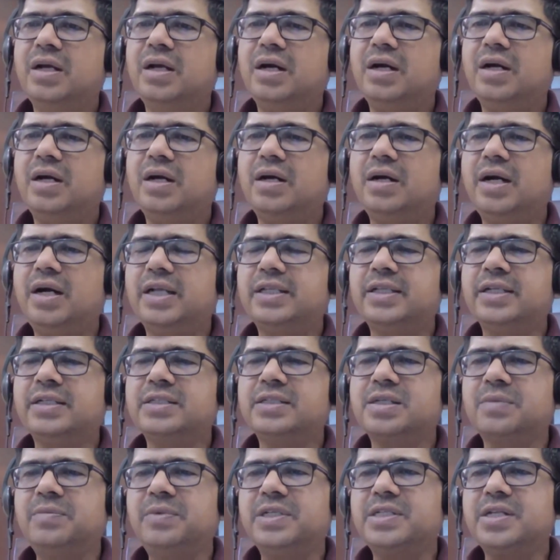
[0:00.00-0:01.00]
I think
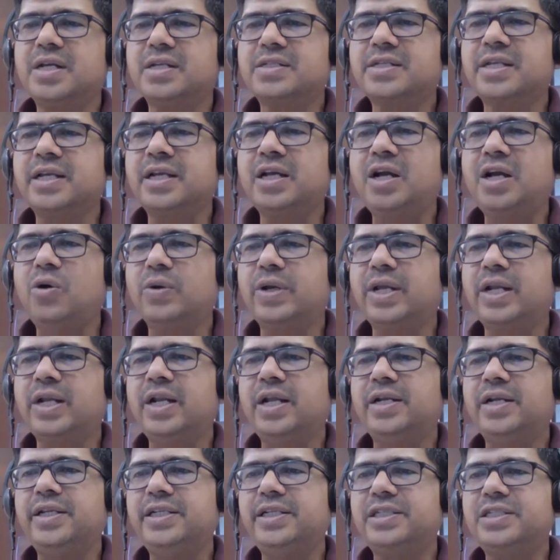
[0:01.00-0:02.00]
somebody's asking, how can
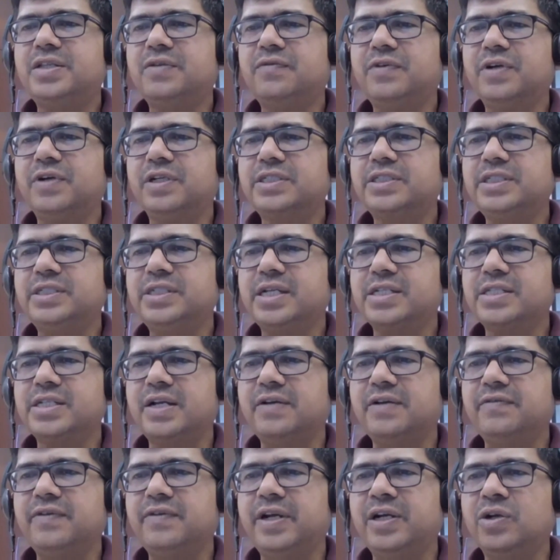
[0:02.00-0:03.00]
I reach the worksheet as I
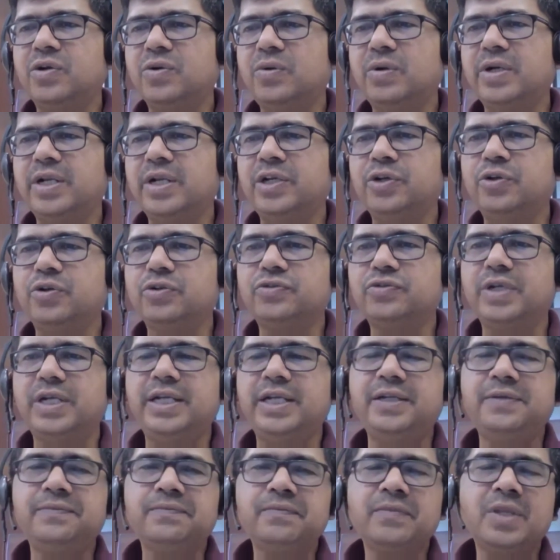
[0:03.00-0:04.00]
have enrolled
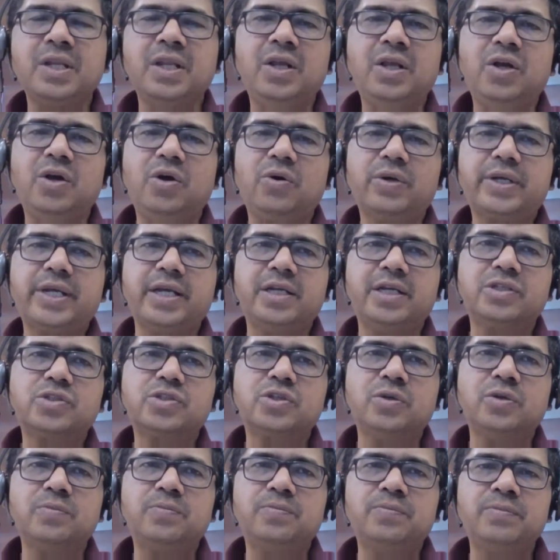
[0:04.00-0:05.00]
individually? Okay,
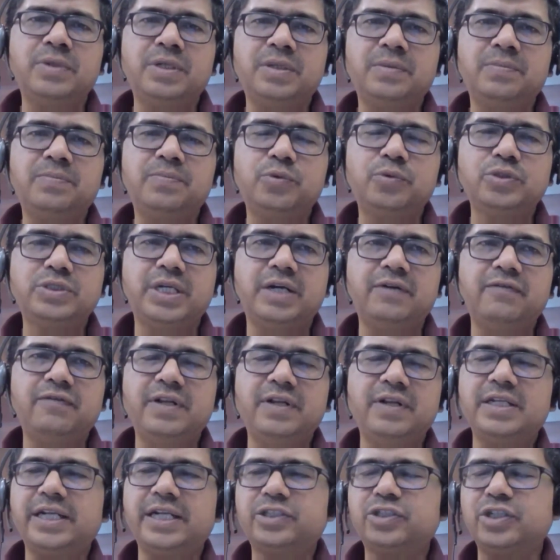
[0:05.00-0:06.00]
so Pooja
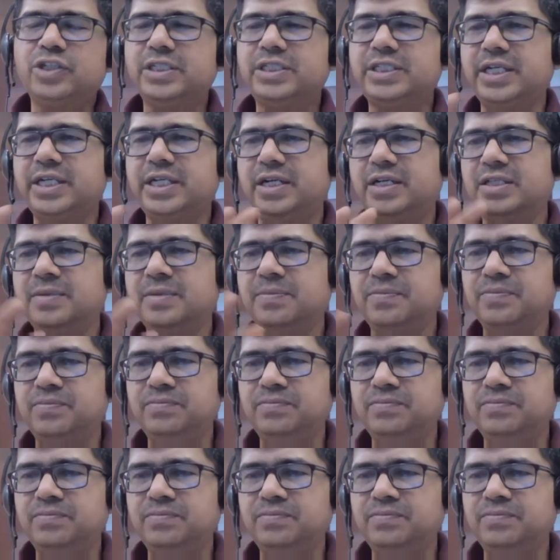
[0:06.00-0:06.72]
will actually share the,